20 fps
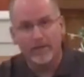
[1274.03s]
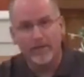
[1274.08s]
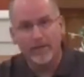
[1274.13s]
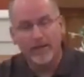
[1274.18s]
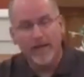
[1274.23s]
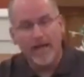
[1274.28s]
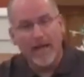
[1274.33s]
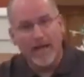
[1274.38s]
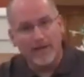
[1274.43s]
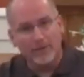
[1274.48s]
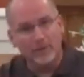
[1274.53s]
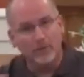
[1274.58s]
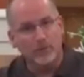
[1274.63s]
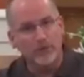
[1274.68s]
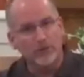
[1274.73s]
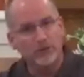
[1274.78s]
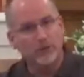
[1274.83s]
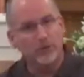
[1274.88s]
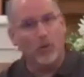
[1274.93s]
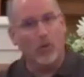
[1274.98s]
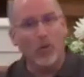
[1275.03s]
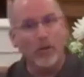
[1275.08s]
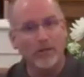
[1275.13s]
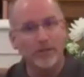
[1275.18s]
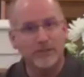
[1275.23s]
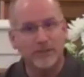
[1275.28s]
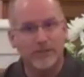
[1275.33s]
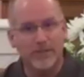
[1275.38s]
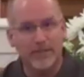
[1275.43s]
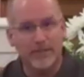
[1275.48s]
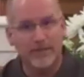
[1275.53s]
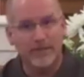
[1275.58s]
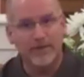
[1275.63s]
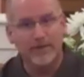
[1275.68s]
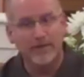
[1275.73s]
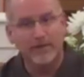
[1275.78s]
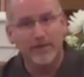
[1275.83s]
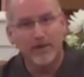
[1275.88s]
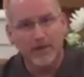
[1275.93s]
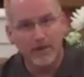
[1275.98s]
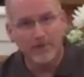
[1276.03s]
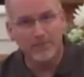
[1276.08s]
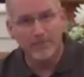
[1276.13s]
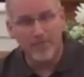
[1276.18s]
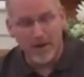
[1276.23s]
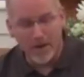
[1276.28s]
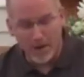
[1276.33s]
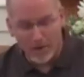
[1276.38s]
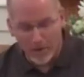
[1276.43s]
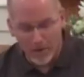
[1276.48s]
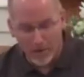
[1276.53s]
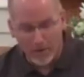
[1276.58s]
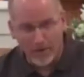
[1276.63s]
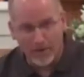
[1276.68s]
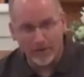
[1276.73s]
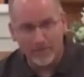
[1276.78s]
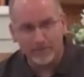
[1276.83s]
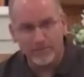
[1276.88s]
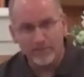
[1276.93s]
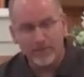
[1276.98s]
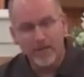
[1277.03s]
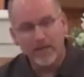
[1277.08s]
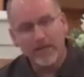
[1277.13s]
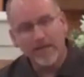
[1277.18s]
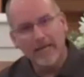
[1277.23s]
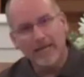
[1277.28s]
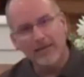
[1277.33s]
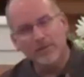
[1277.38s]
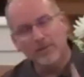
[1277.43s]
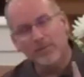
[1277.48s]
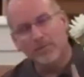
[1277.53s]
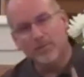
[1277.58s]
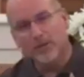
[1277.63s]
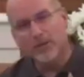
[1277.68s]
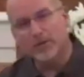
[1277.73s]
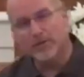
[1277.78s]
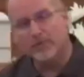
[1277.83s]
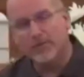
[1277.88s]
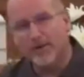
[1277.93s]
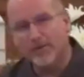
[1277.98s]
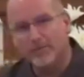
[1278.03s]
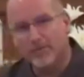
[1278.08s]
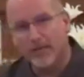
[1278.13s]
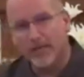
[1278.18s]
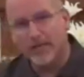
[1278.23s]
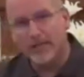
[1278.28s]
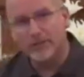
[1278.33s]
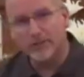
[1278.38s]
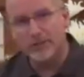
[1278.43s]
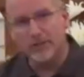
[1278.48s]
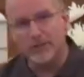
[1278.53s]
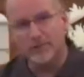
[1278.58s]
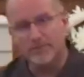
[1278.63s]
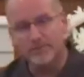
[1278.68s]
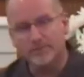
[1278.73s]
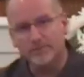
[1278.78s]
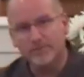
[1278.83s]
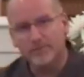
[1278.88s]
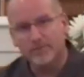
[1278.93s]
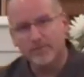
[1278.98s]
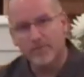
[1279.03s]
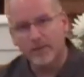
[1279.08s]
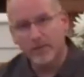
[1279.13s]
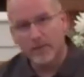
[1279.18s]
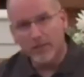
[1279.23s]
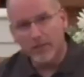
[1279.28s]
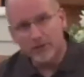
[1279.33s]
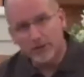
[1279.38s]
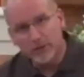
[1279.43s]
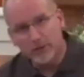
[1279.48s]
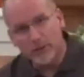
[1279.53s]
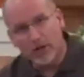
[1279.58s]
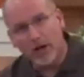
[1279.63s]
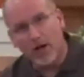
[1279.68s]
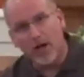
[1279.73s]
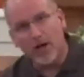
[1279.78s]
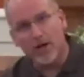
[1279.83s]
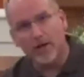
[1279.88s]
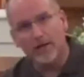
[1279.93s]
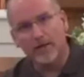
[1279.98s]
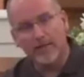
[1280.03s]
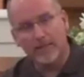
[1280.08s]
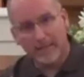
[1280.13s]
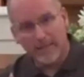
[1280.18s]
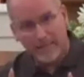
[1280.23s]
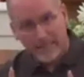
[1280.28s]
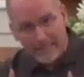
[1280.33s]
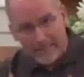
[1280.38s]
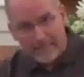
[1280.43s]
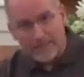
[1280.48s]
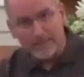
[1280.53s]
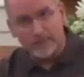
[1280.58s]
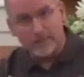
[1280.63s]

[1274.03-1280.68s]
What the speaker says: and the rejoicing of my heart. In the book of Revelation, John eats